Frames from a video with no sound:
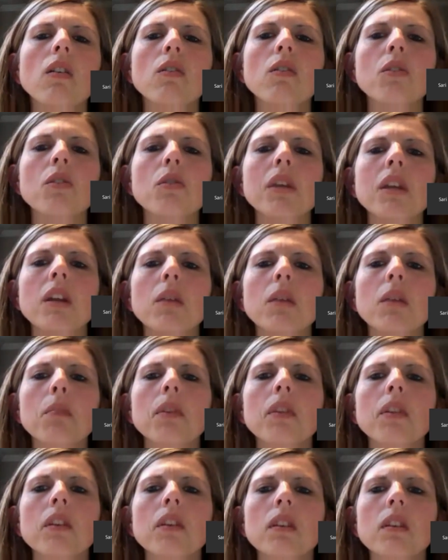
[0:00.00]
you mean up
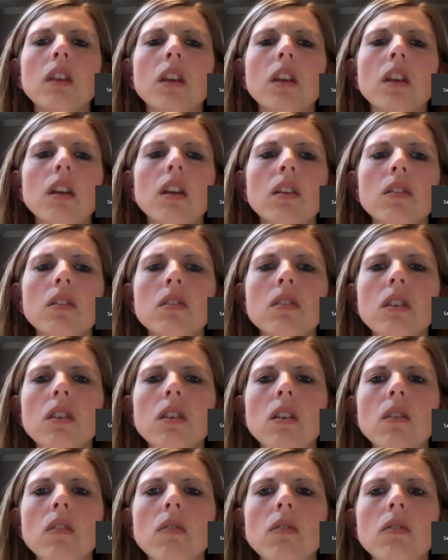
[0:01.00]
in the data
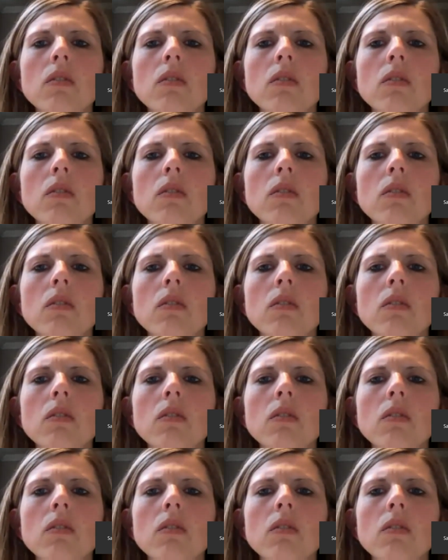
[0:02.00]
stuff?